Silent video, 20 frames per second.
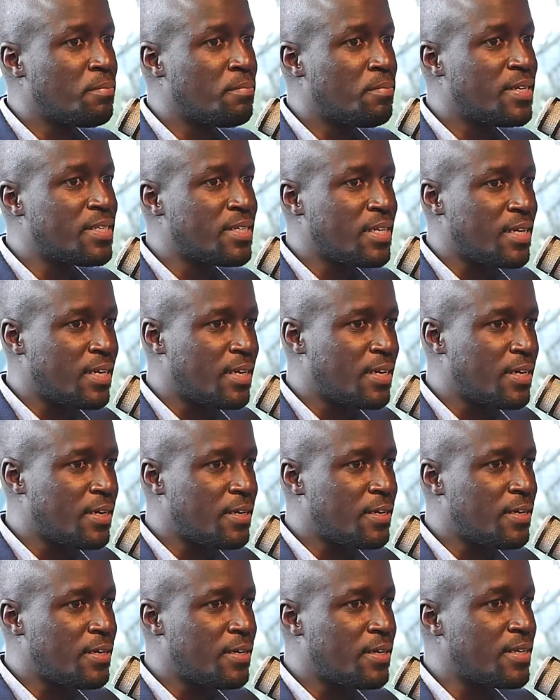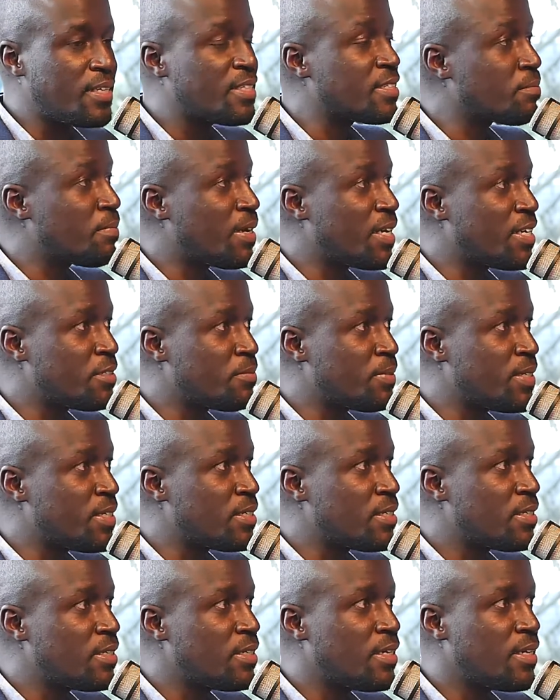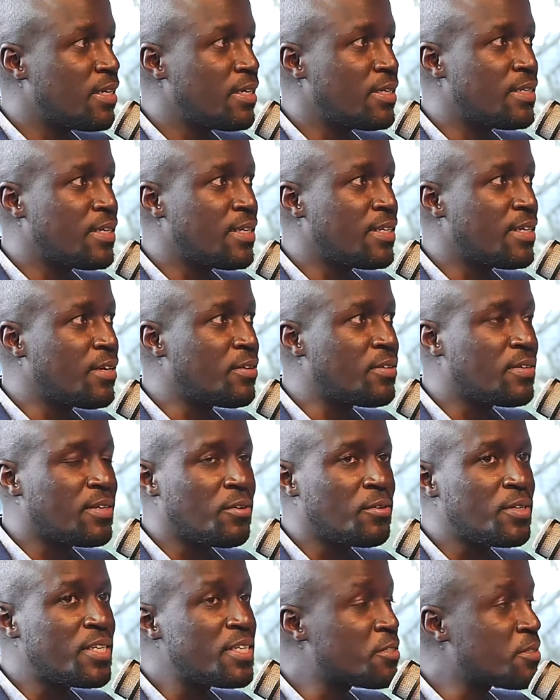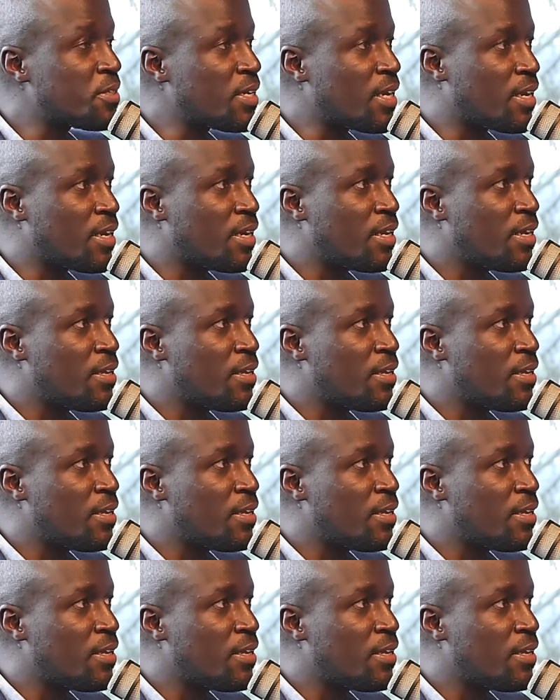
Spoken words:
better risk management and audit trail